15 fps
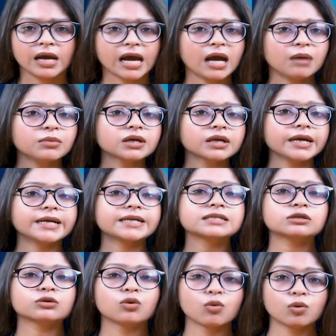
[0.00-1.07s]
Among
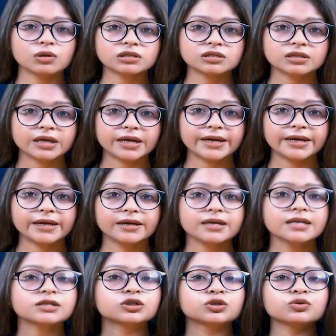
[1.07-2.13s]
its goals
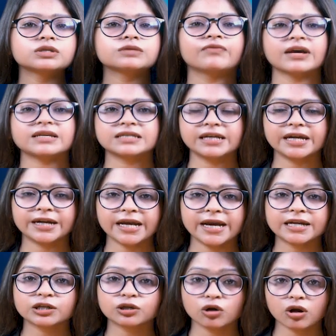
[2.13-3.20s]
is to
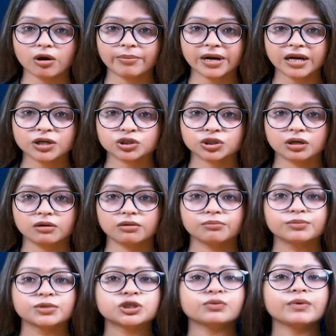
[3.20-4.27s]
facilitate collaboration
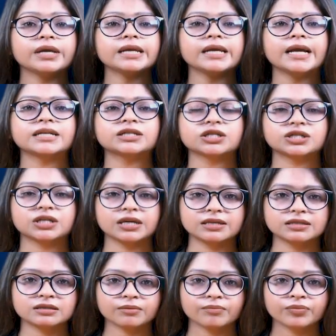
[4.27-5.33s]
between
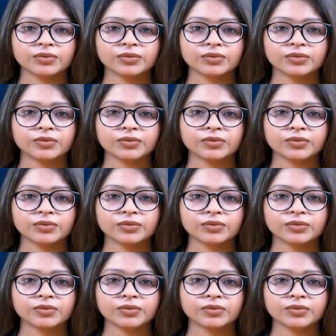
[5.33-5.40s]
entities